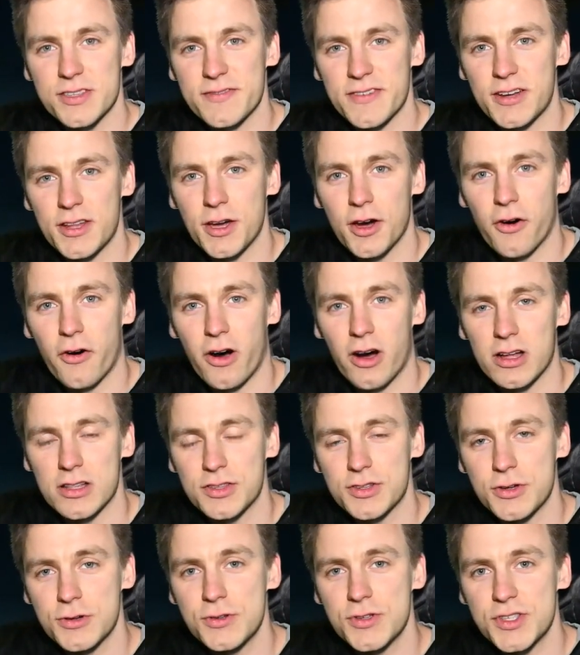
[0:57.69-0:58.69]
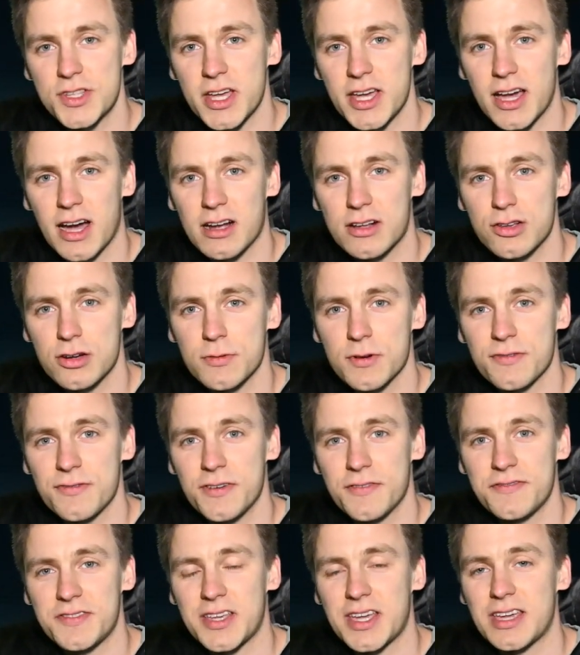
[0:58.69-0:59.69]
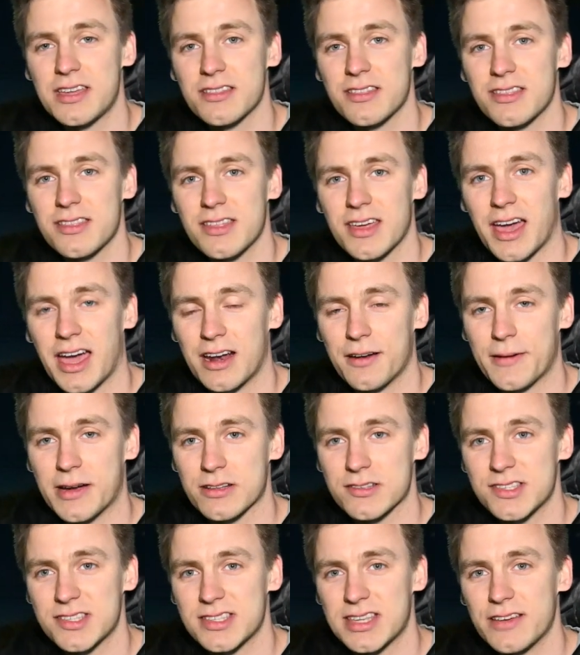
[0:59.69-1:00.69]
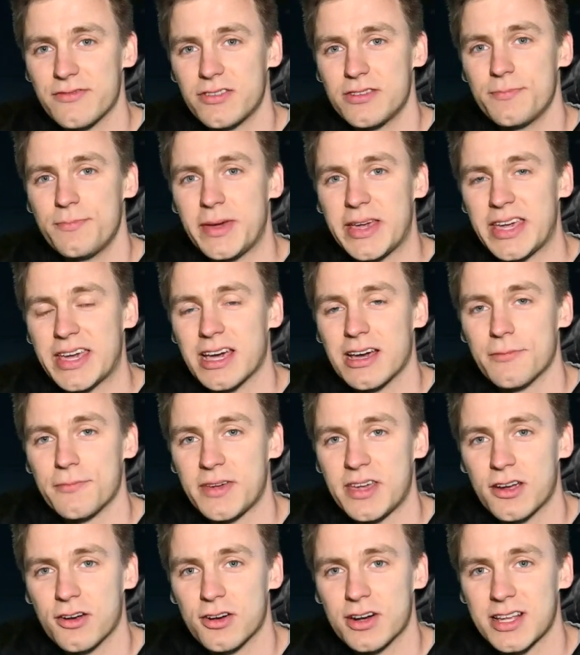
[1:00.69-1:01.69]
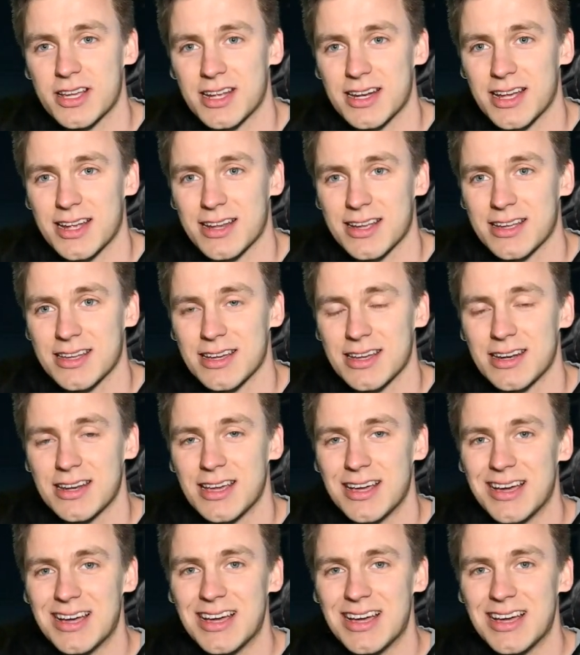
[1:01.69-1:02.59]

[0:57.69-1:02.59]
this video on Tuesday, October 15th at about 7 p.m. here in Connecticut.